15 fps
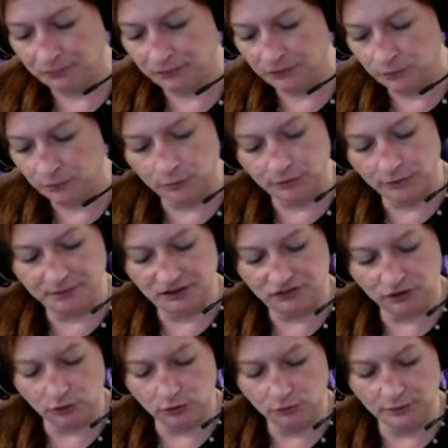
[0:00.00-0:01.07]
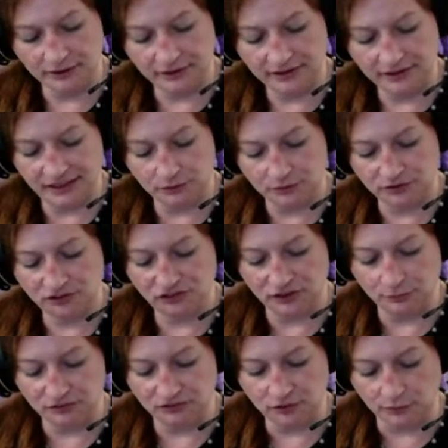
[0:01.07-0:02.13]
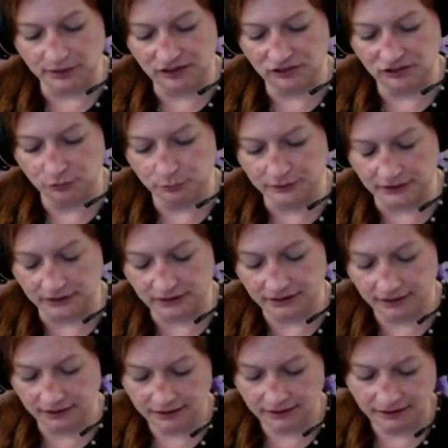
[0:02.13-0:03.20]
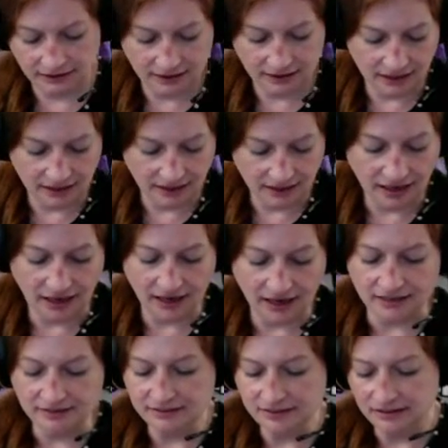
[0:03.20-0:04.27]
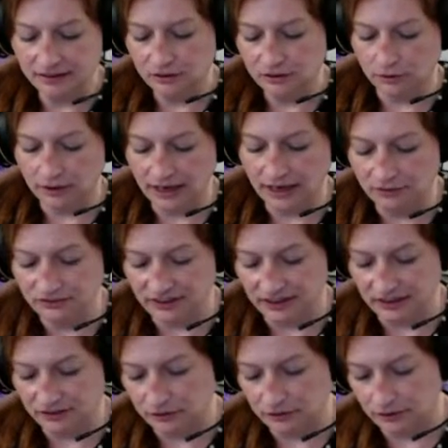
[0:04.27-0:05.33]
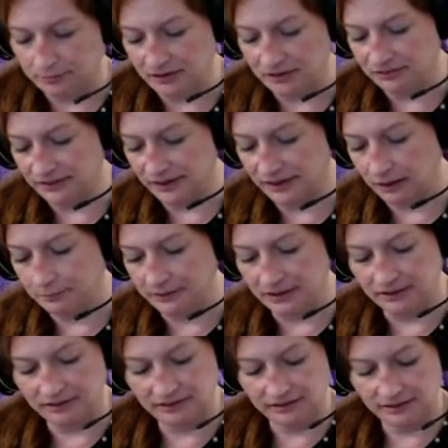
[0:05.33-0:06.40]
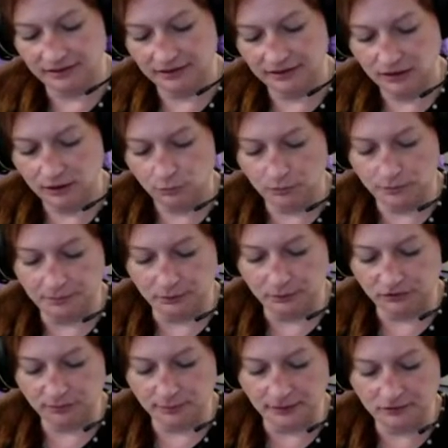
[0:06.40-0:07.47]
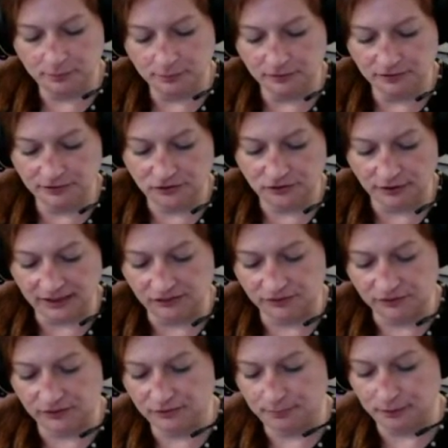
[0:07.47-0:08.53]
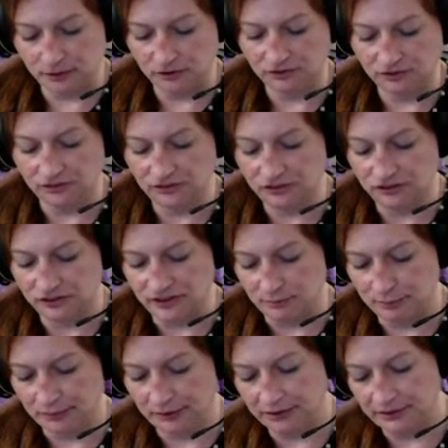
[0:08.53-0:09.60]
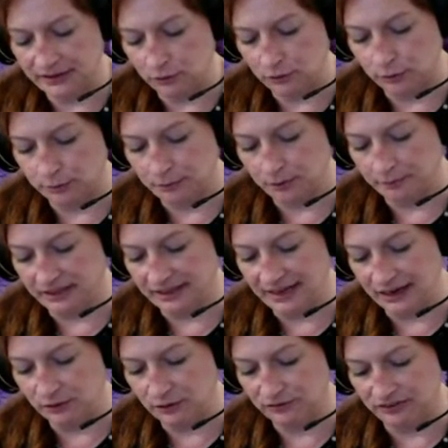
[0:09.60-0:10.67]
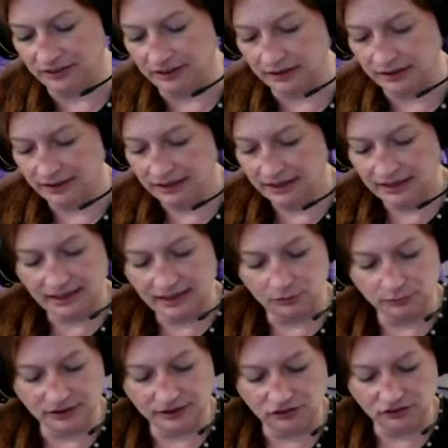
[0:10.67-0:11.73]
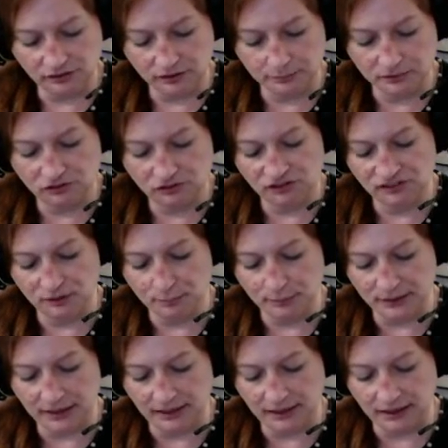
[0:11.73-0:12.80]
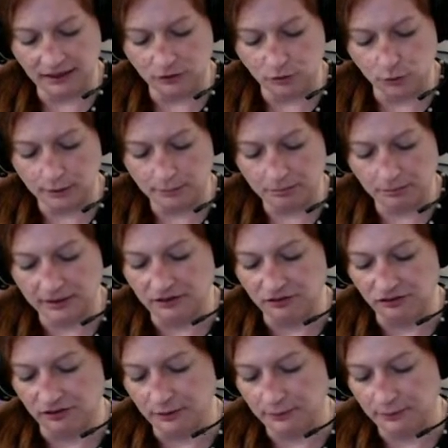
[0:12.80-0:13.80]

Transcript: would be told where he or she was going to work. HUD, or Housing and Urban Development, would be responsible for transfer of persons to temporary or permanent housing in regional emergency planning and cooperation.